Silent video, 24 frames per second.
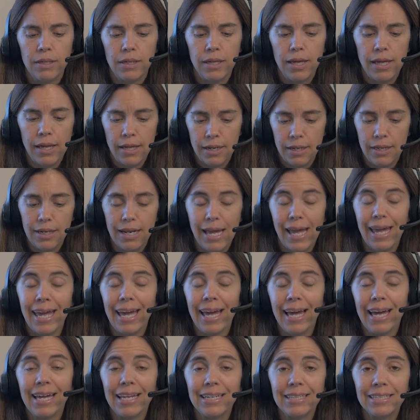it,
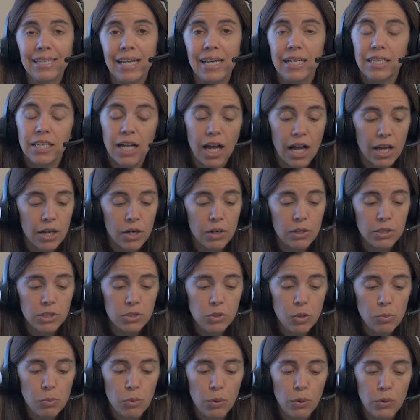and I also
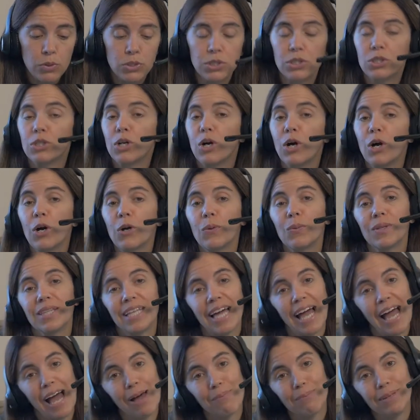approach the dog with a
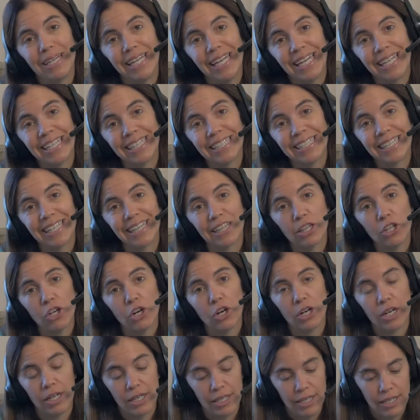happy, innocent
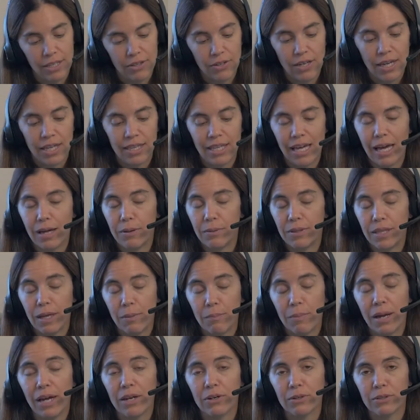look. Okay, that
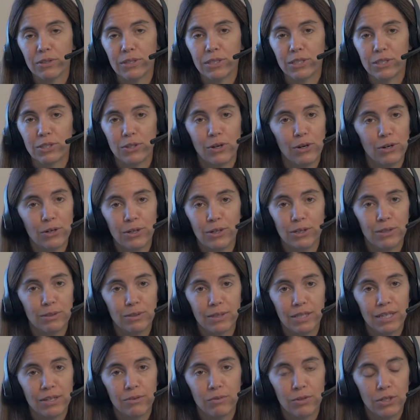matters. The dog
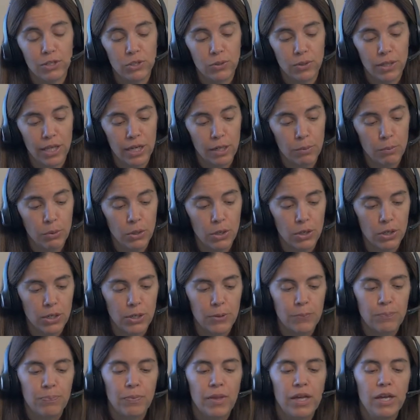can read you like a book.
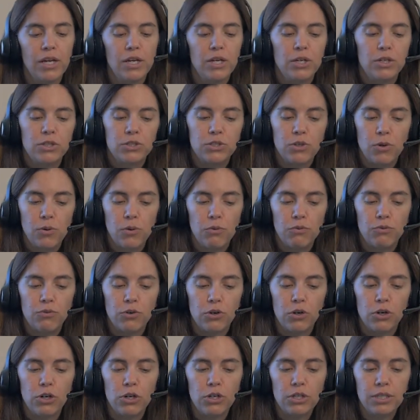So
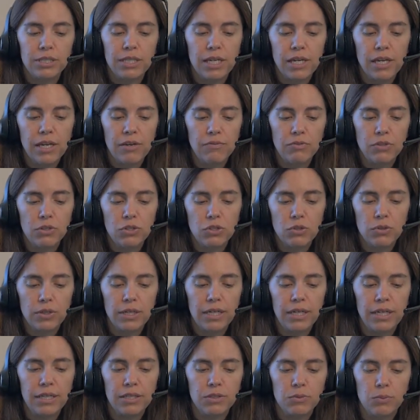first I give the
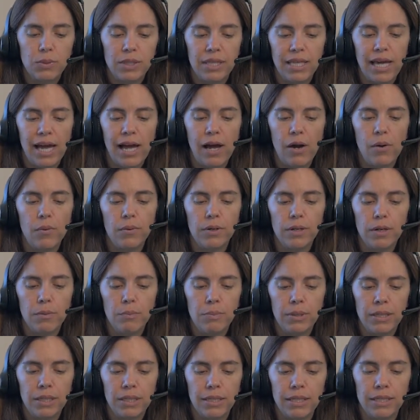treat without a
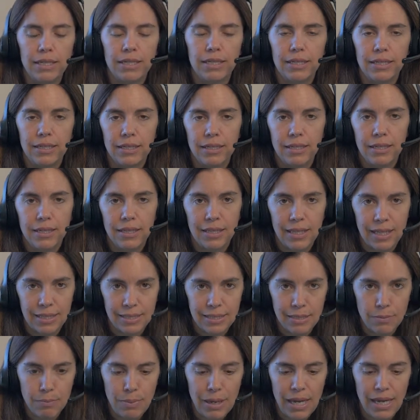pill in it. That's
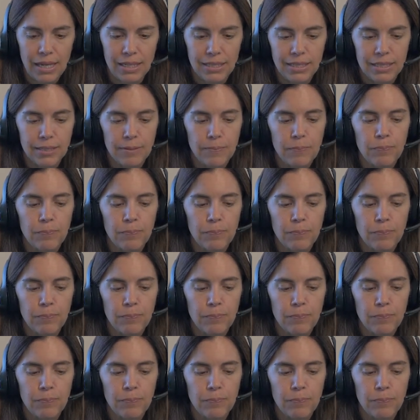the bait.